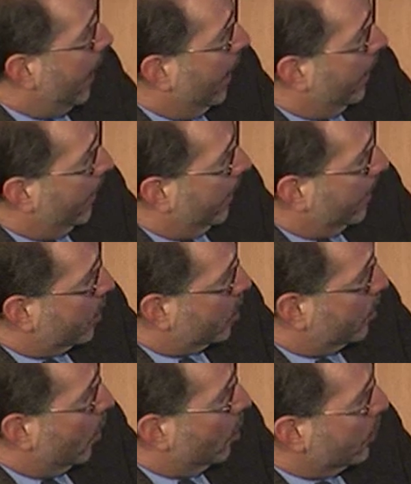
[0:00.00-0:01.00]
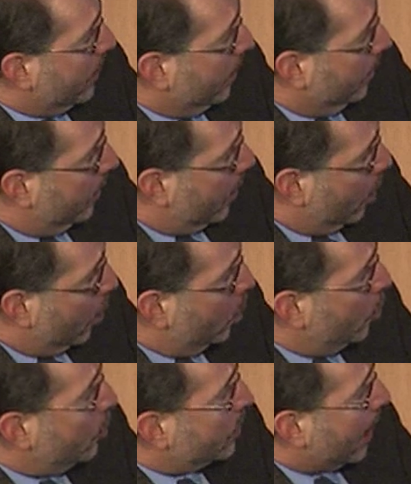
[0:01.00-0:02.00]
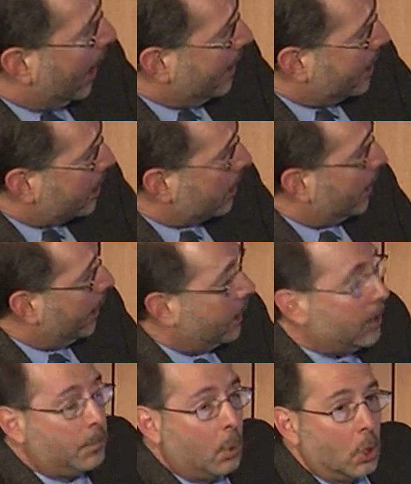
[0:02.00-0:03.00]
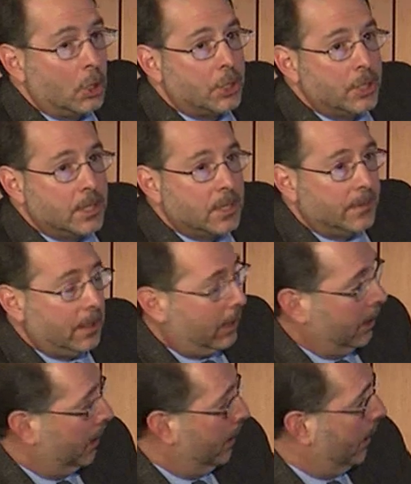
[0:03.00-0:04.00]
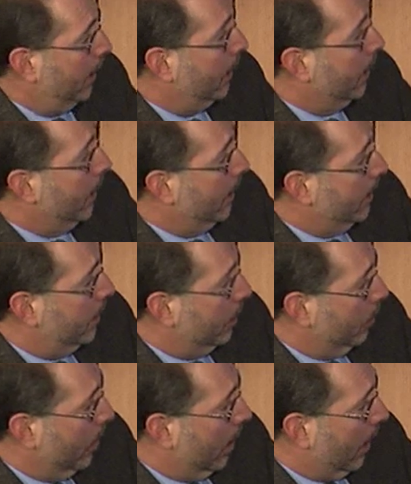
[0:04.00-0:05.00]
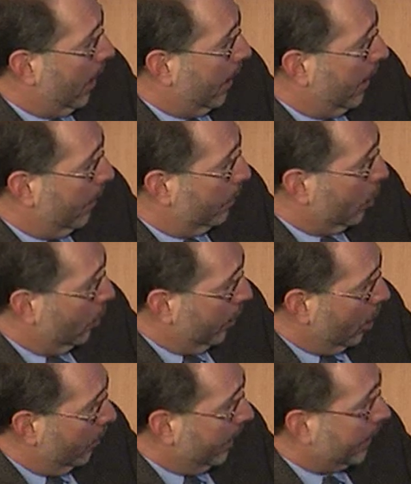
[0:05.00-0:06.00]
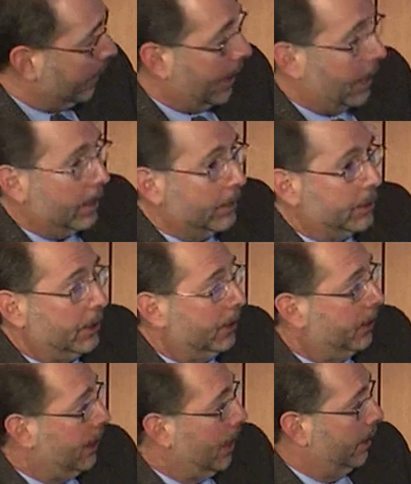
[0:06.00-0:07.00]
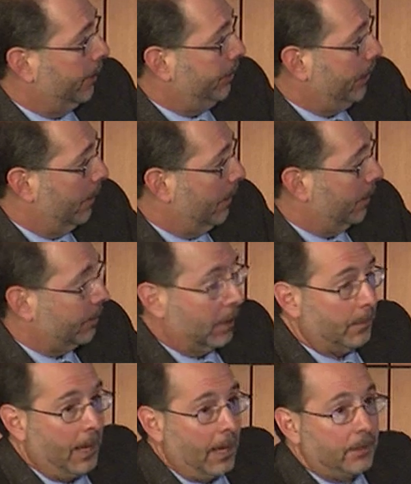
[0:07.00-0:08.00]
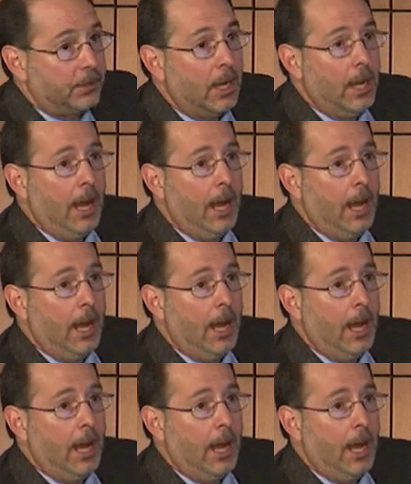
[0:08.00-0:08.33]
and then exposing those isolated portions of the kidney to a proteomic analysis, LC-MS,